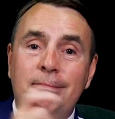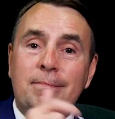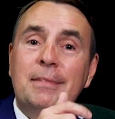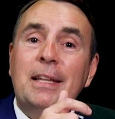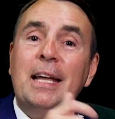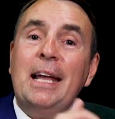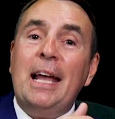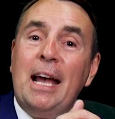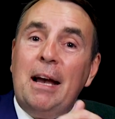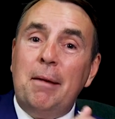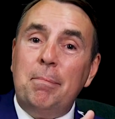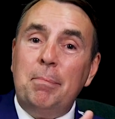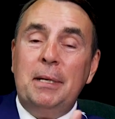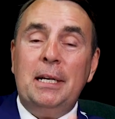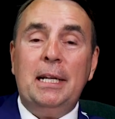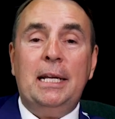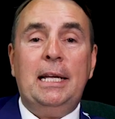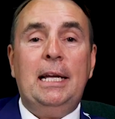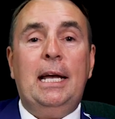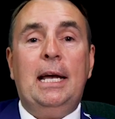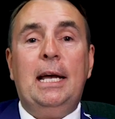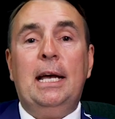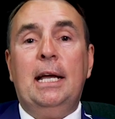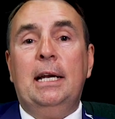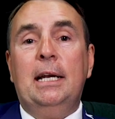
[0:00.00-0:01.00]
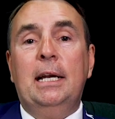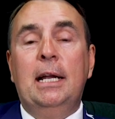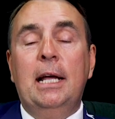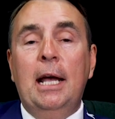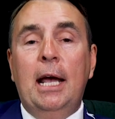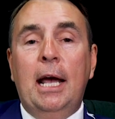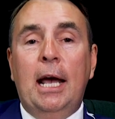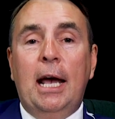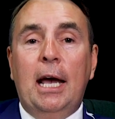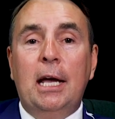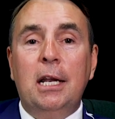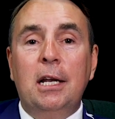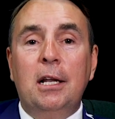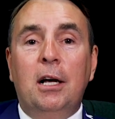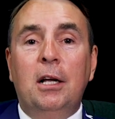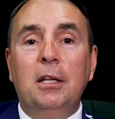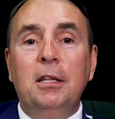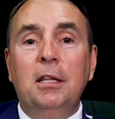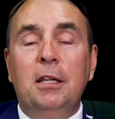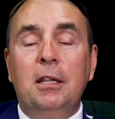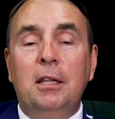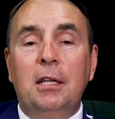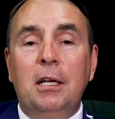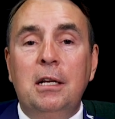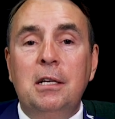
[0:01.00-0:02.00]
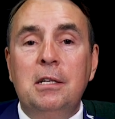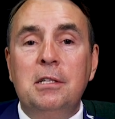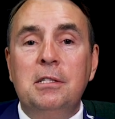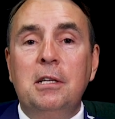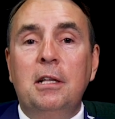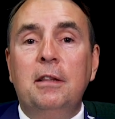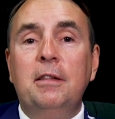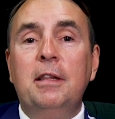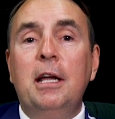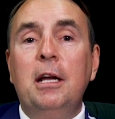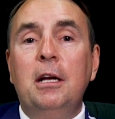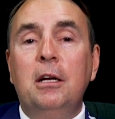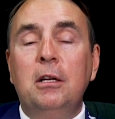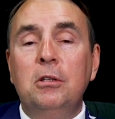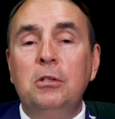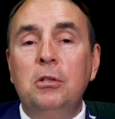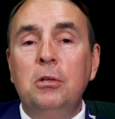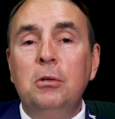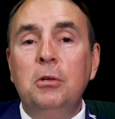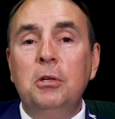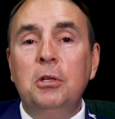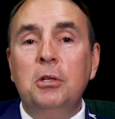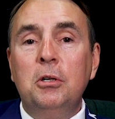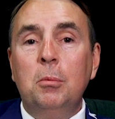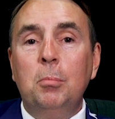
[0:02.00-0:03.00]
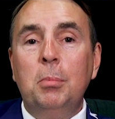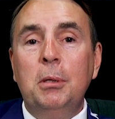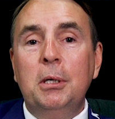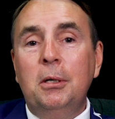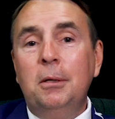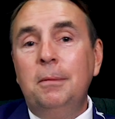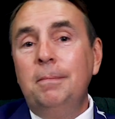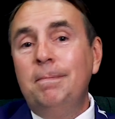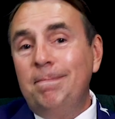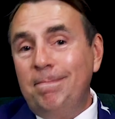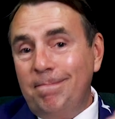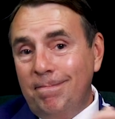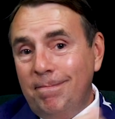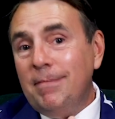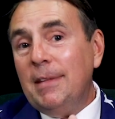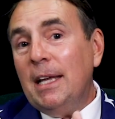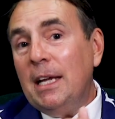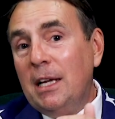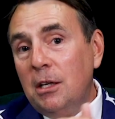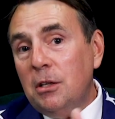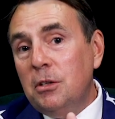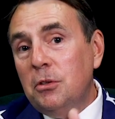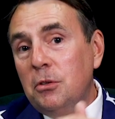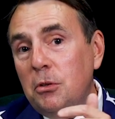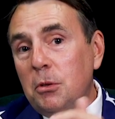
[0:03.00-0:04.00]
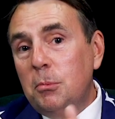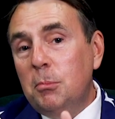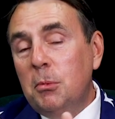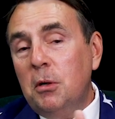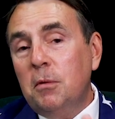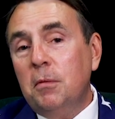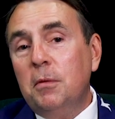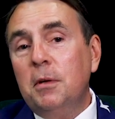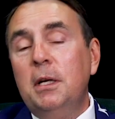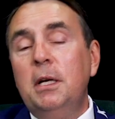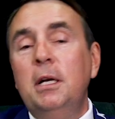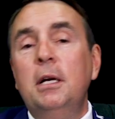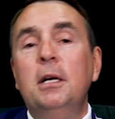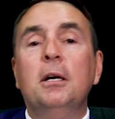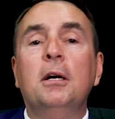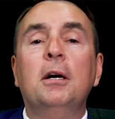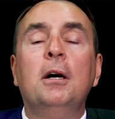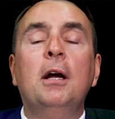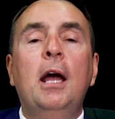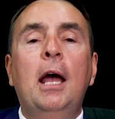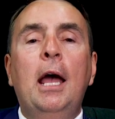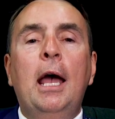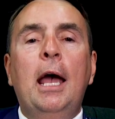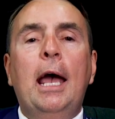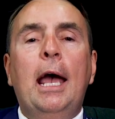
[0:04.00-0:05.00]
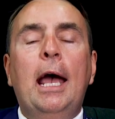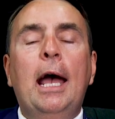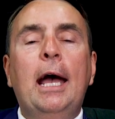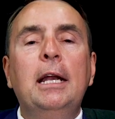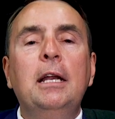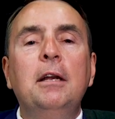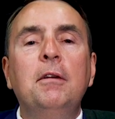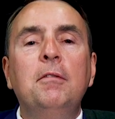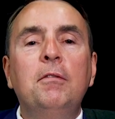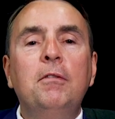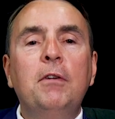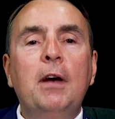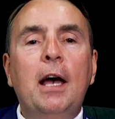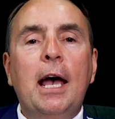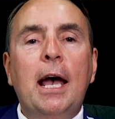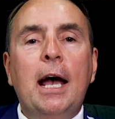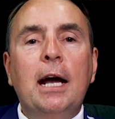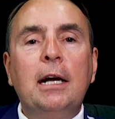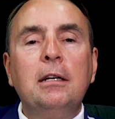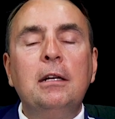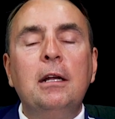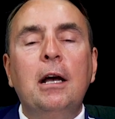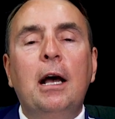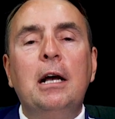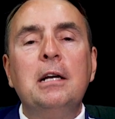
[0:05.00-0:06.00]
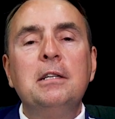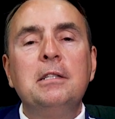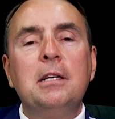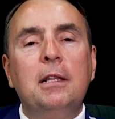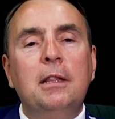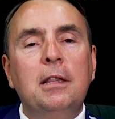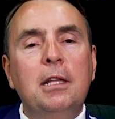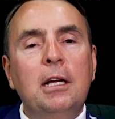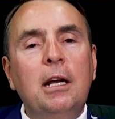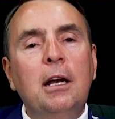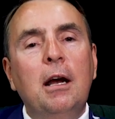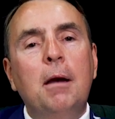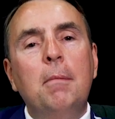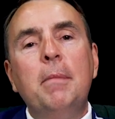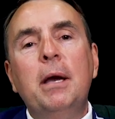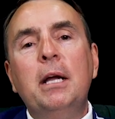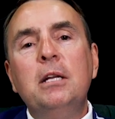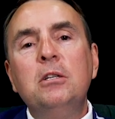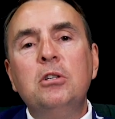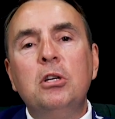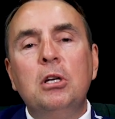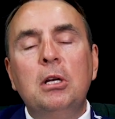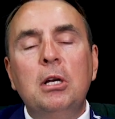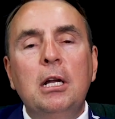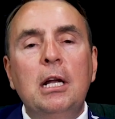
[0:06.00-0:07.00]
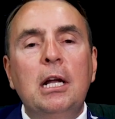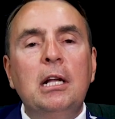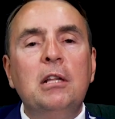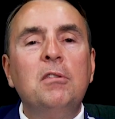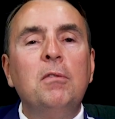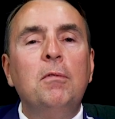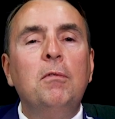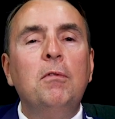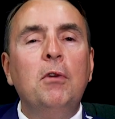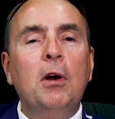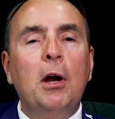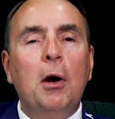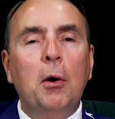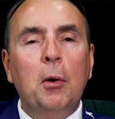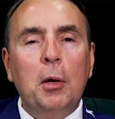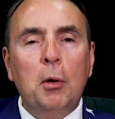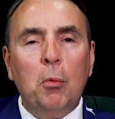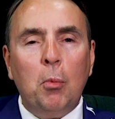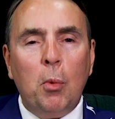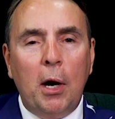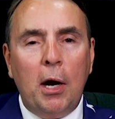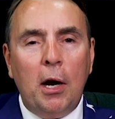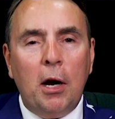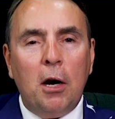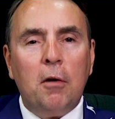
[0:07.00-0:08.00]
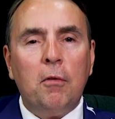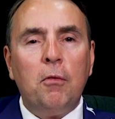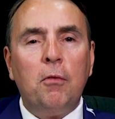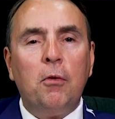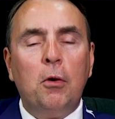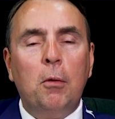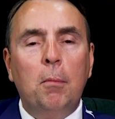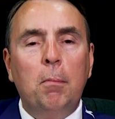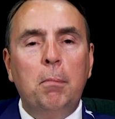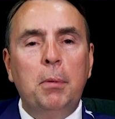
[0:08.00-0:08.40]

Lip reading: they happen again. And all the things that they could do to your bill, they could do them over here. And in fact, as I think I mentioned, it's very rare for a